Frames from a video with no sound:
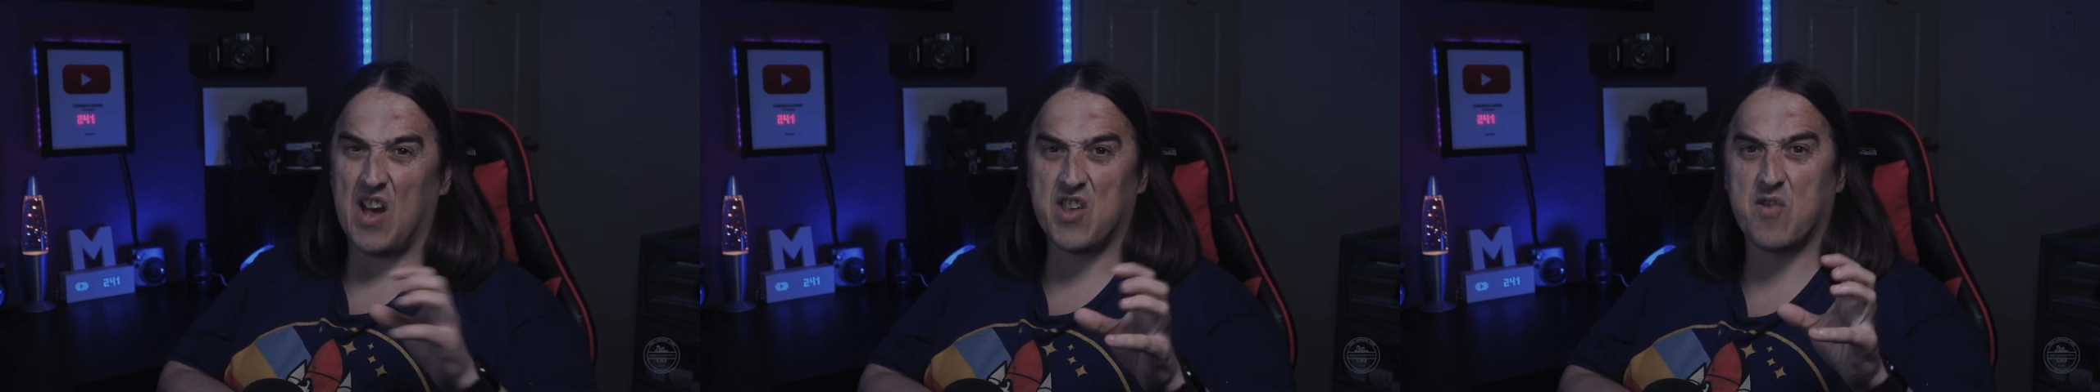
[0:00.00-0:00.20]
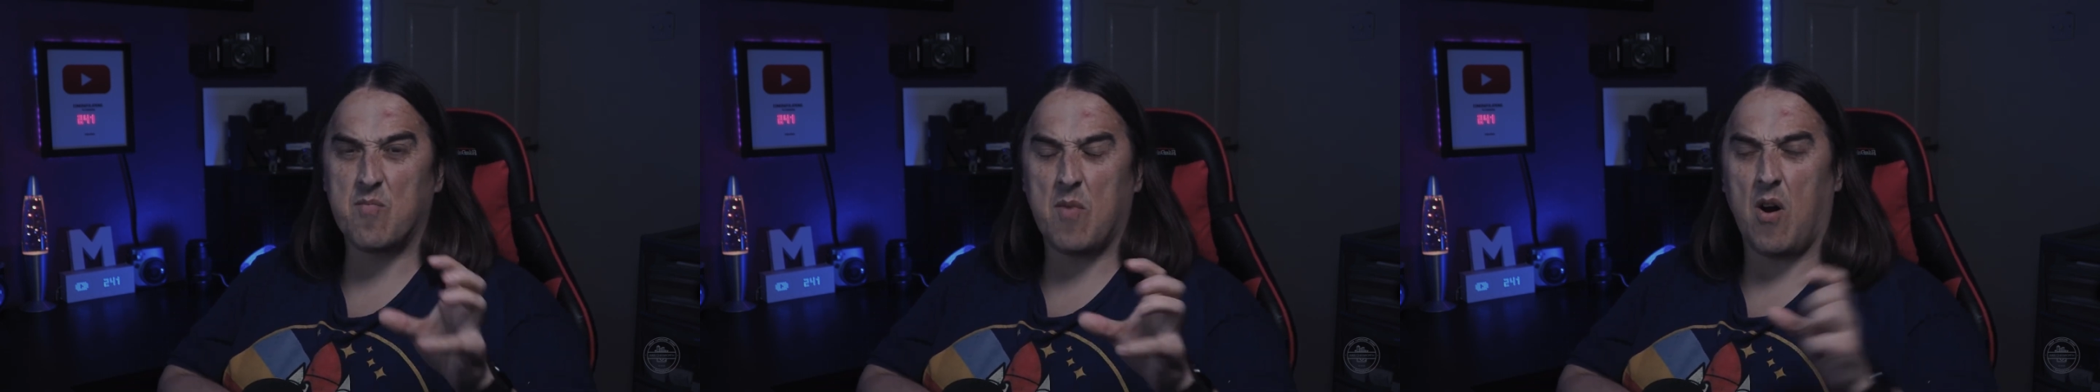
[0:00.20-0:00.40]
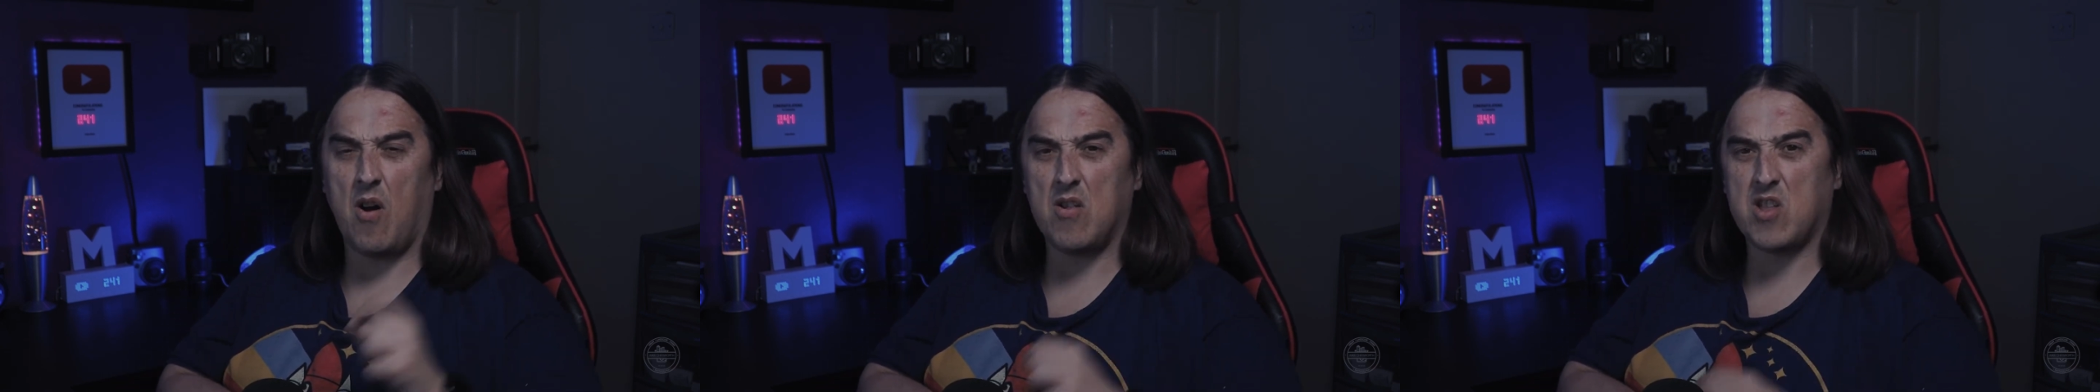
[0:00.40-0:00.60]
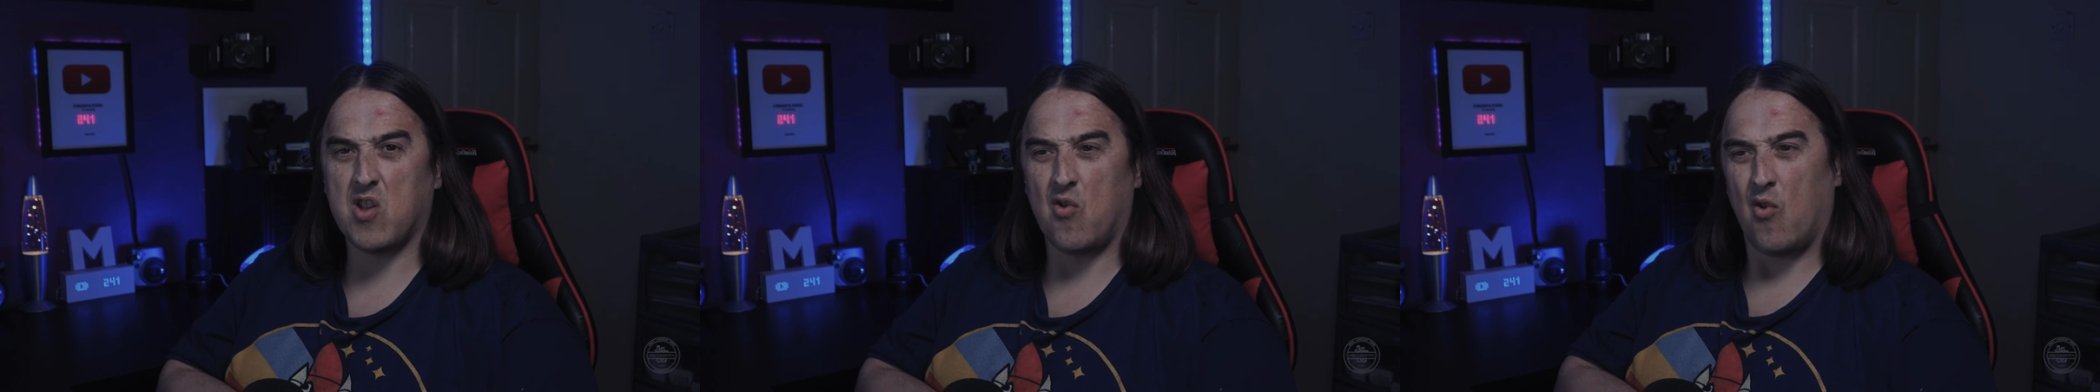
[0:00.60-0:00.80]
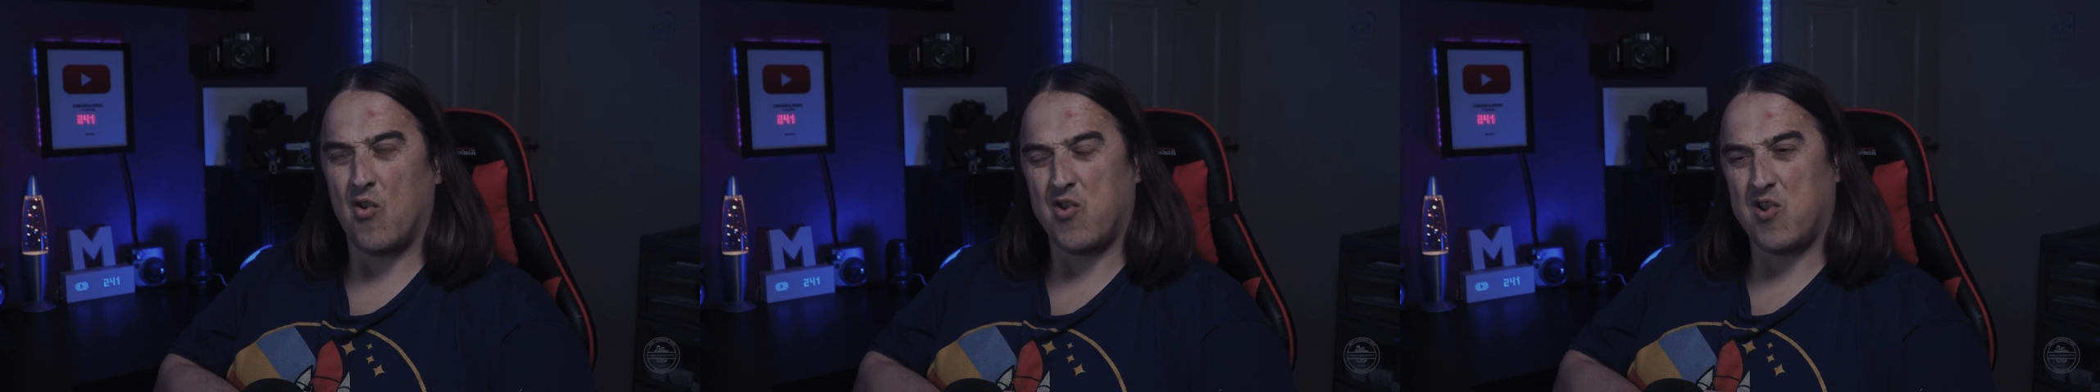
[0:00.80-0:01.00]
small
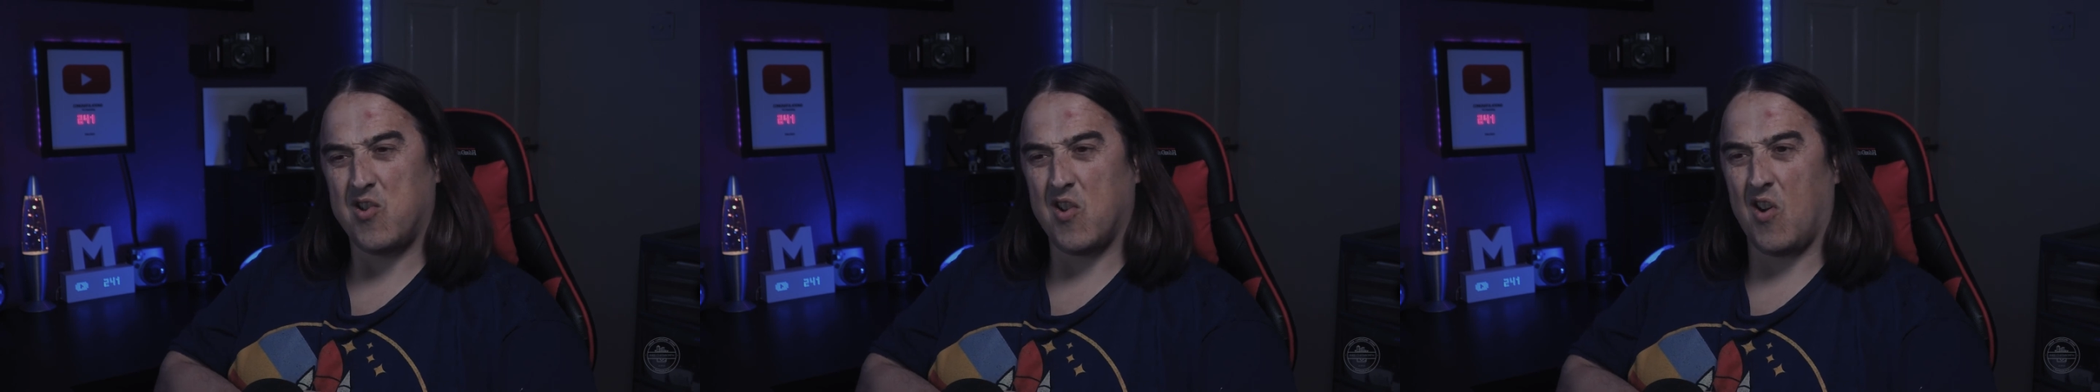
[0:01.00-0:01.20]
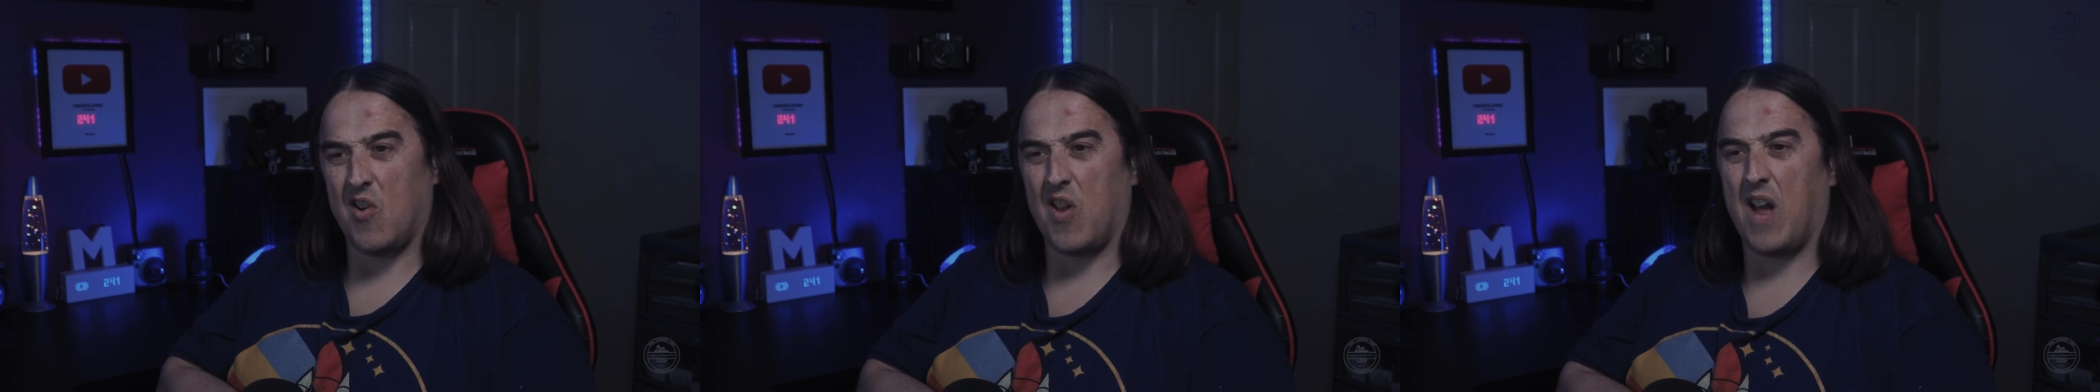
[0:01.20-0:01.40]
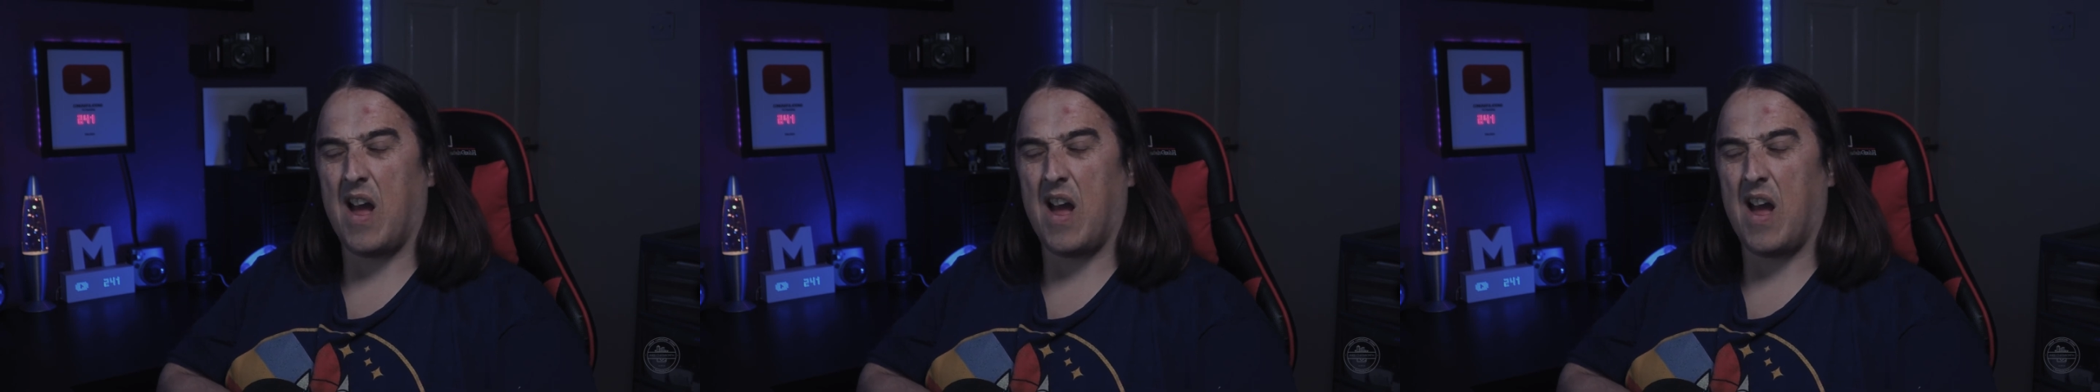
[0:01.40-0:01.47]
touch on